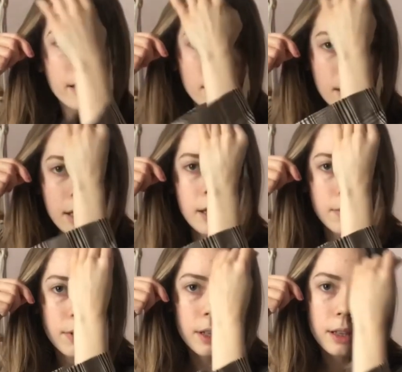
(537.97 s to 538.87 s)
to leave
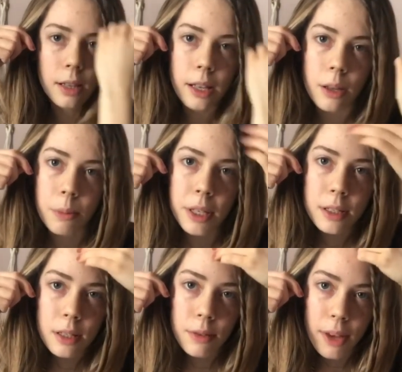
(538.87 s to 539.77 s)
little
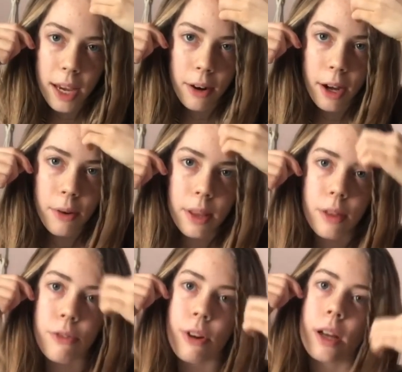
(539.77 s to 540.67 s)
pieces of hair out in the
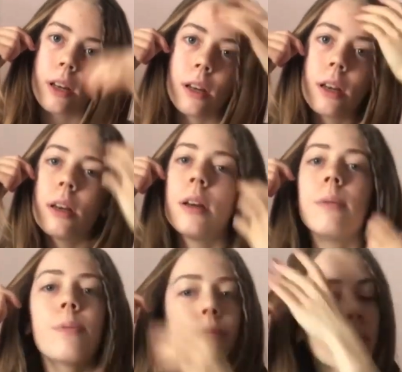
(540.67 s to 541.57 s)
front,
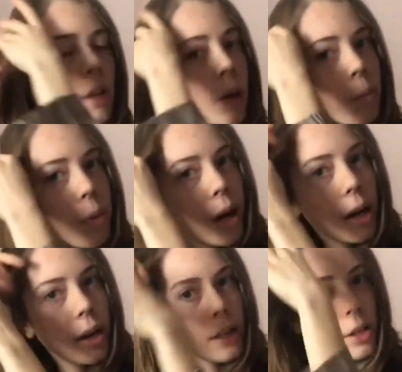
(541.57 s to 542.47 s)
but
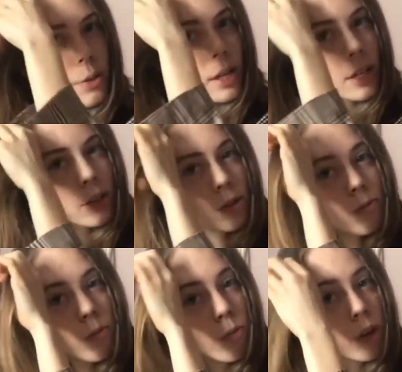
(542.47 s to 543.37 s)
you can
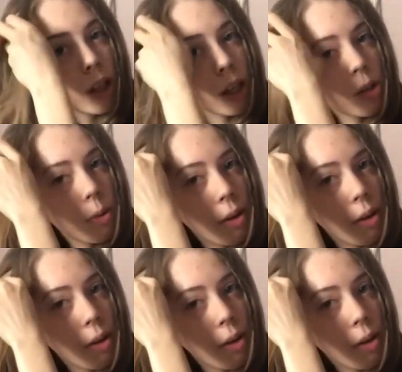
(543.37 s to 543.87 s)
really do whatever